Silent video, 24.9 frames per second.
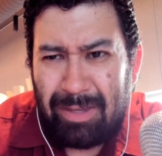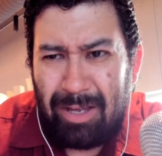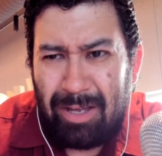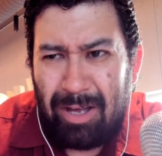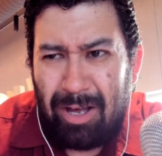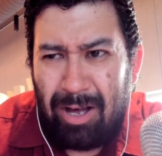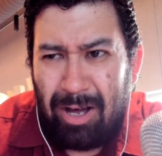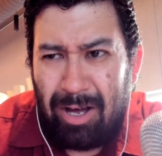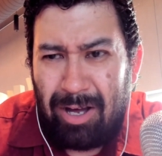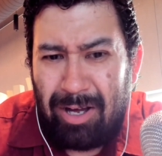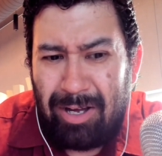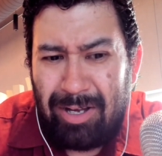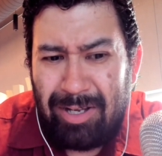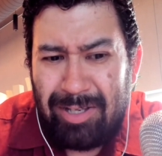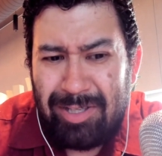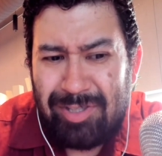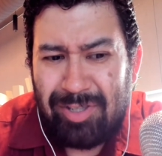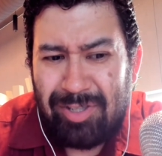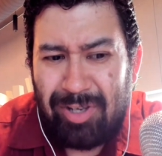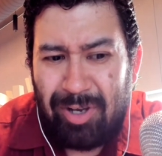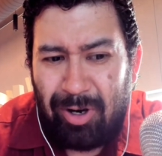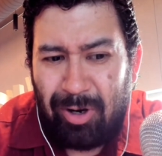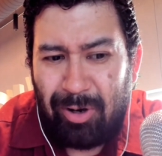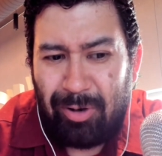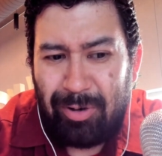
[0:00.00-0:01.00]

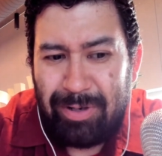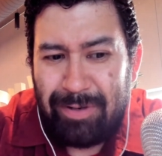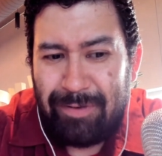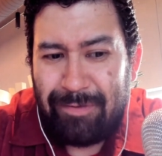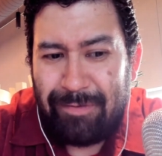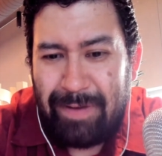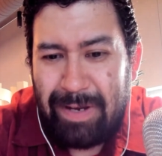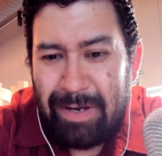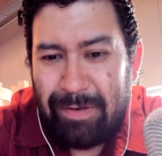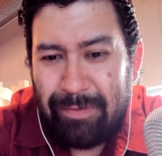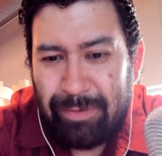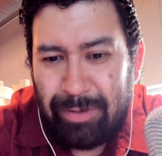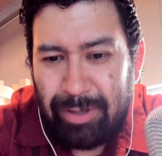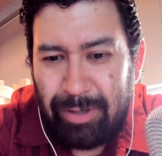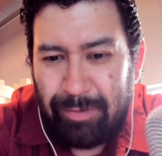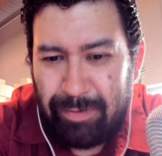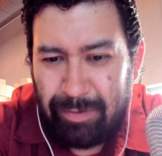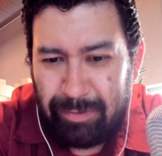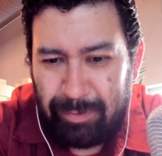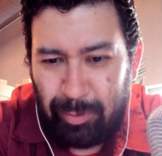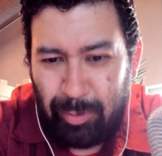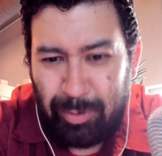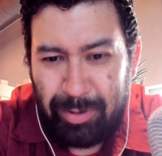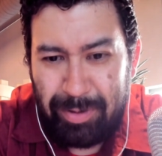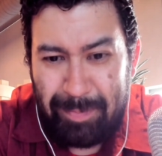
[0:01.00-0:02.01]
Odds are in favor of the
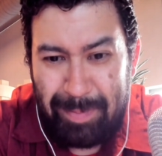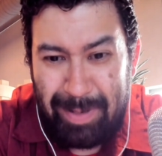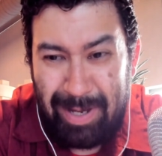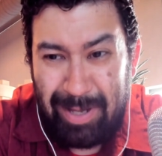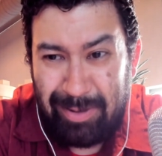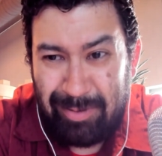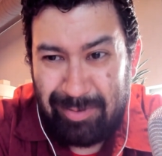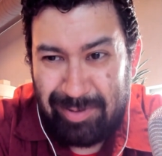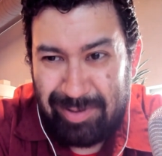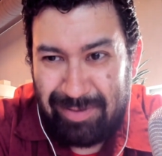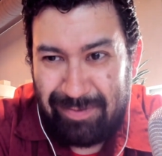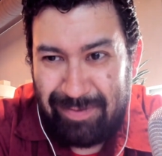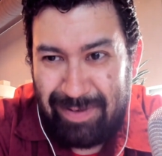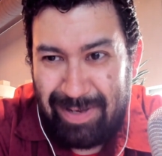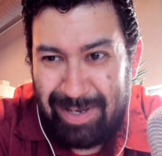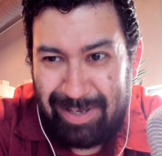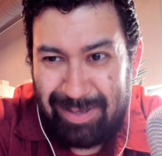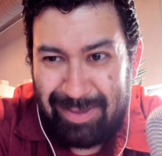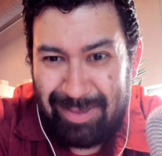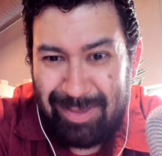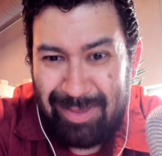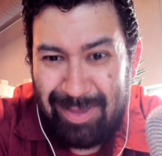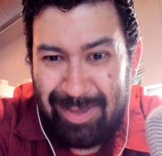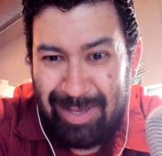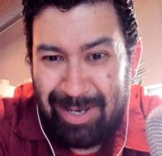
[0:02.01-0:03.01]
Florida Panthers. In
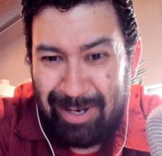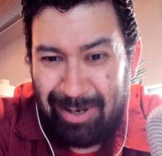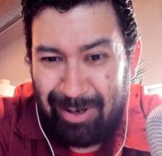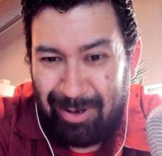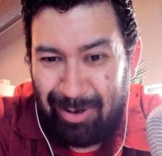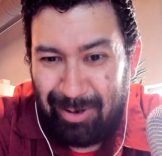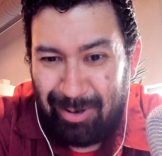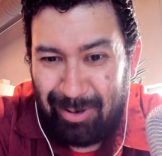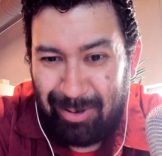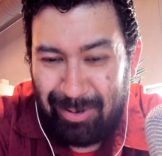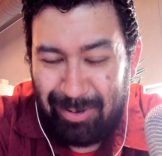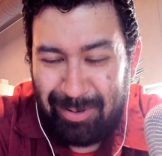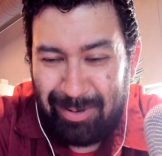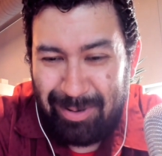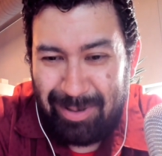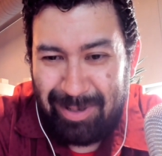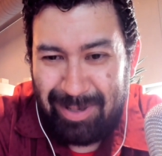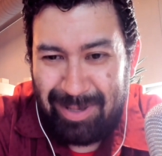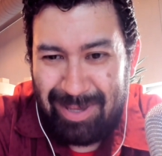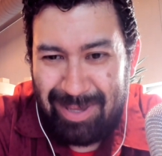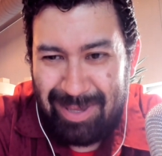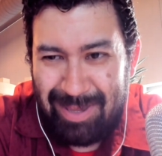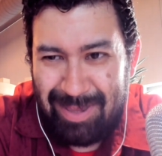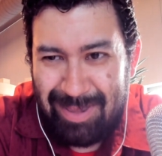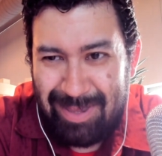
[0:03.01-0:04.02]
fact, they are
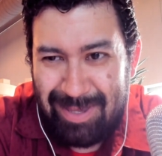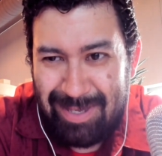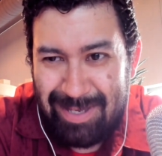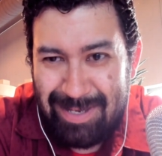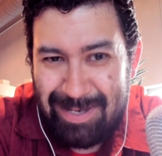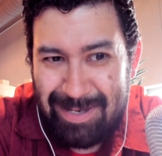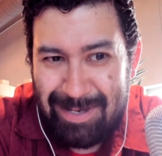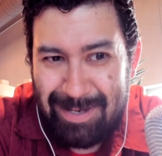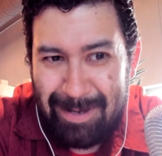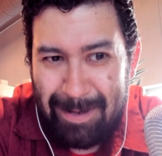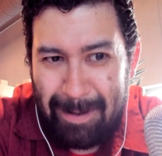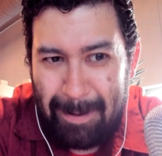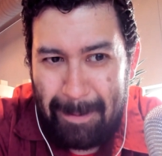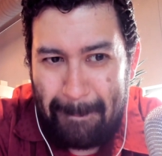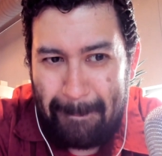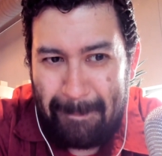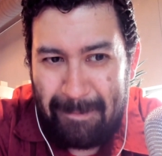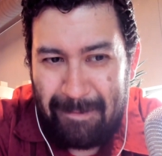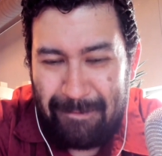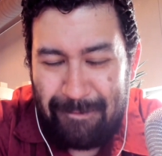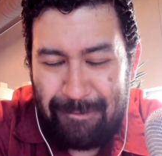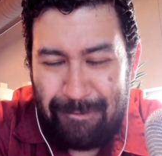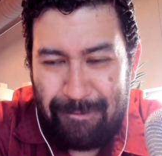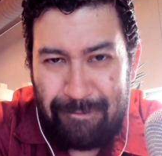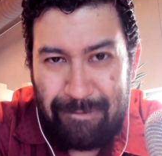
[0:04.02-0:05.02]
the
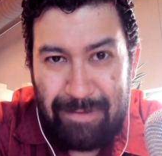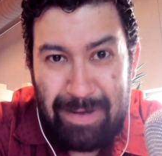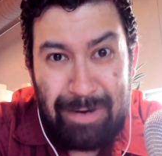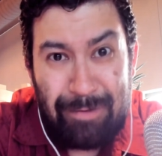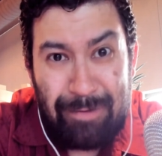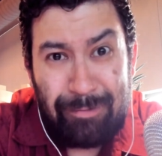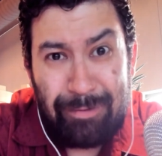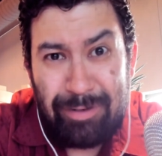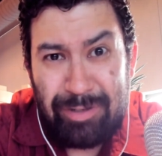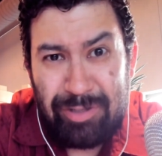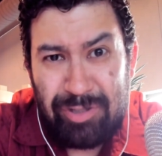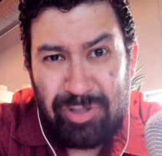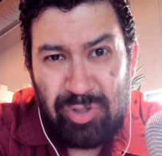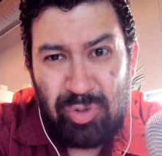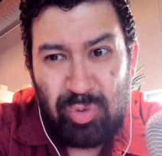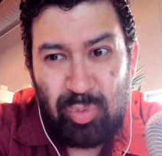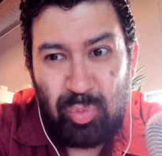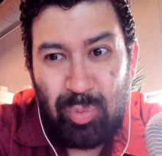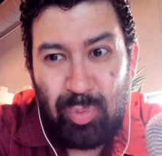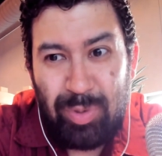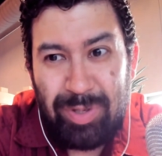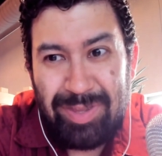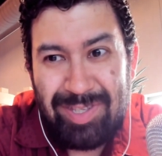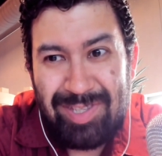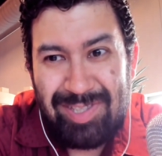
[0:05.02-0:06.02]
favorite to
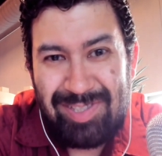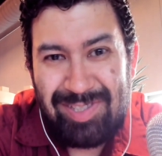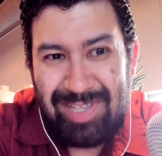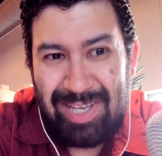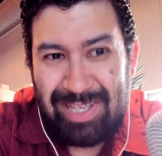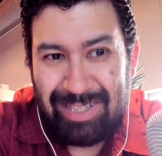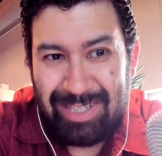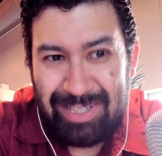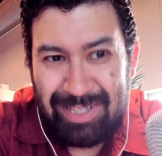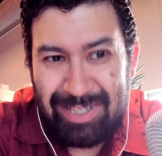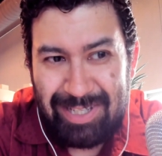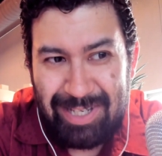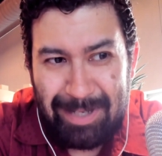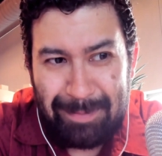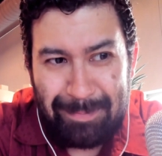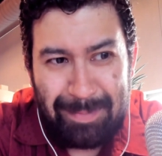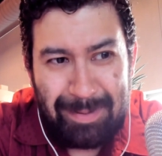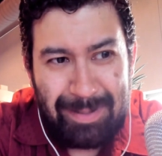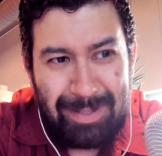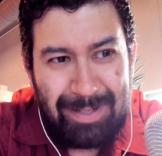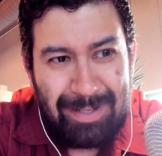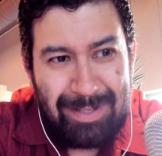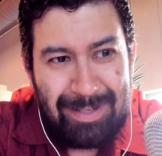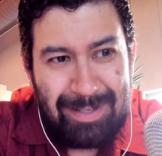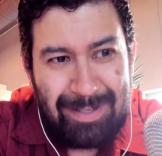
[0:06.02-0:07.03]
win the Stanley Cup,
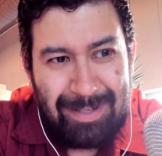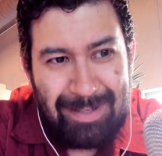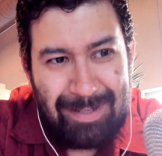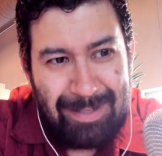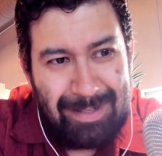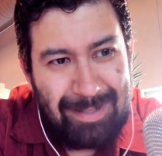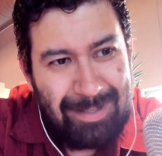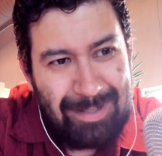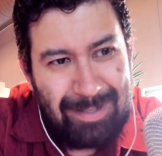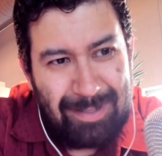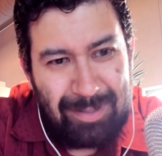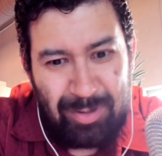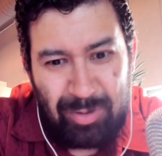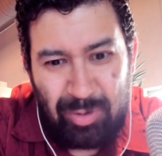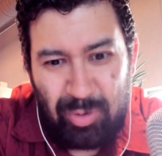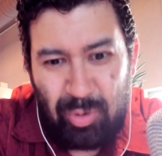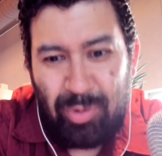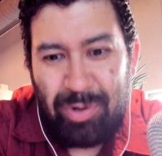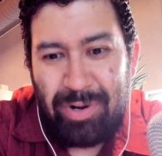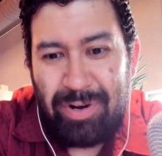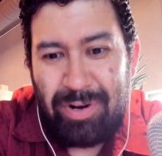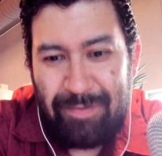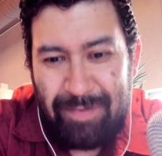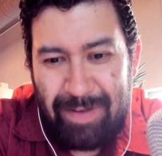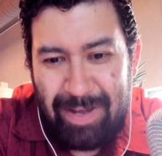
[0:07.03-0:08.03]

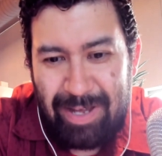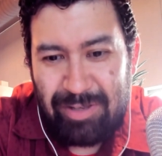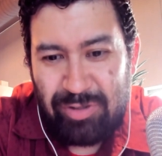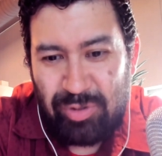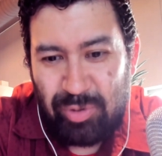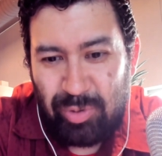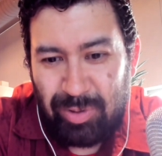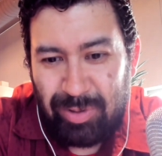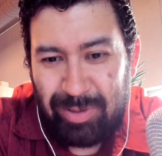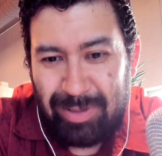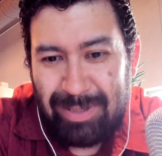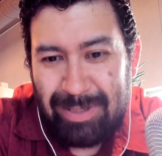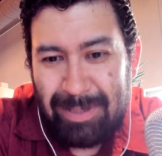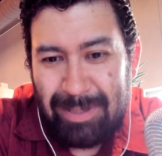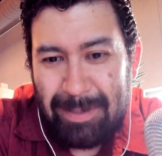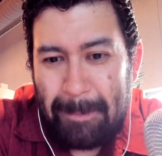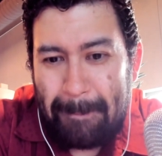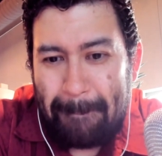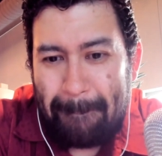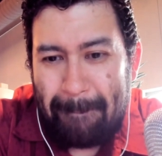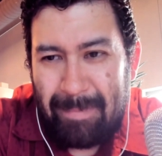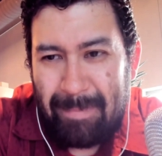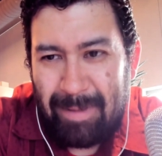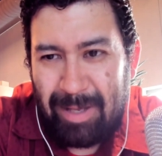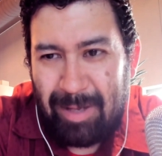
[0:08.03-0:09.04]
according to FanDuel.
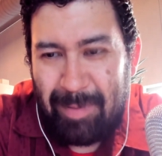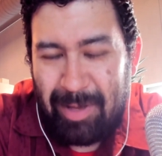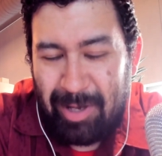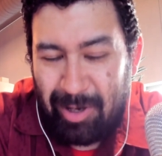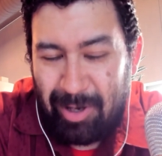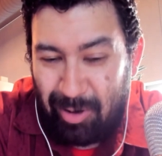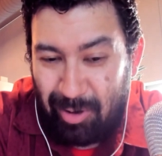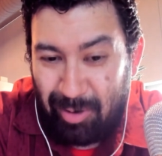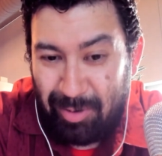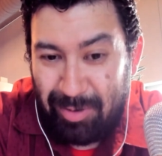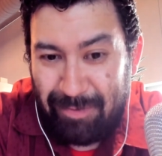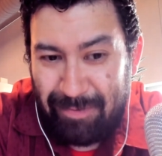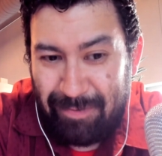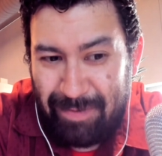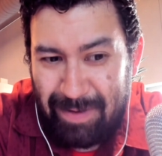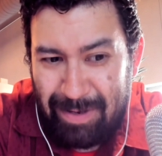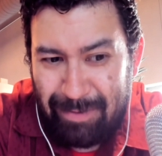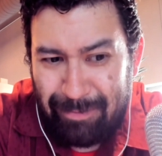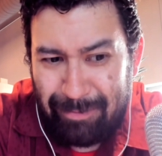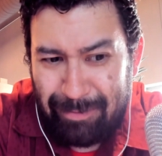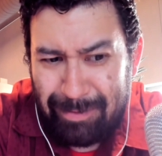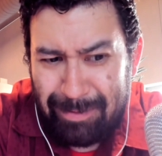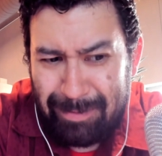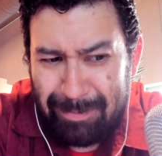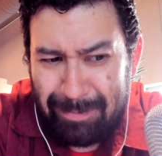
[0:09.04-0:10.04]
They are the
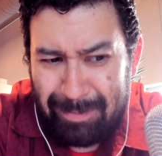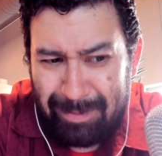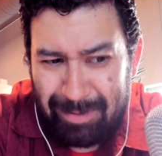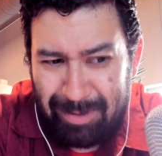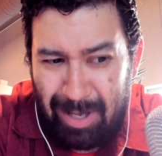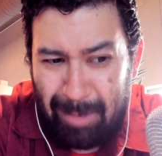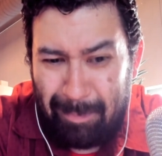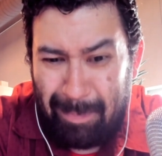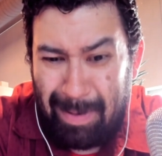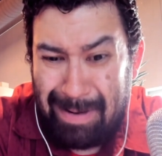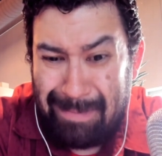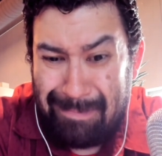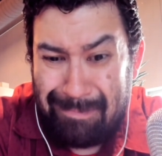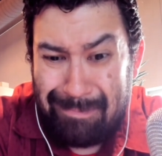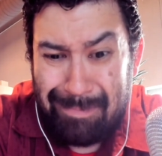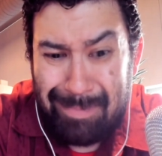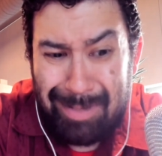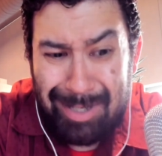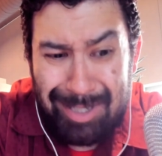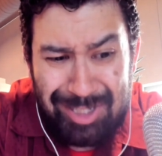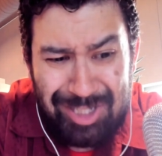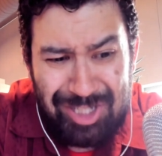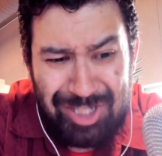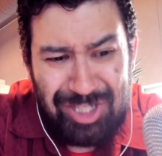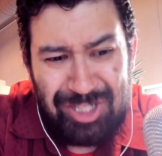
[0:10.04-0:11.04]
favorite, not by
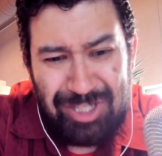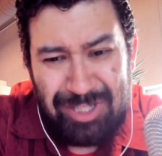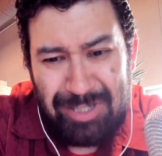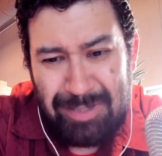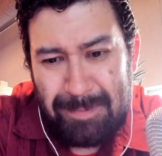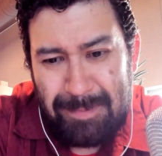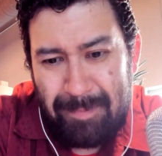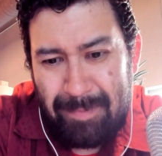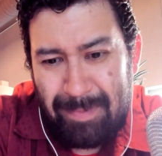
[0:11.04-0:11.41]
much.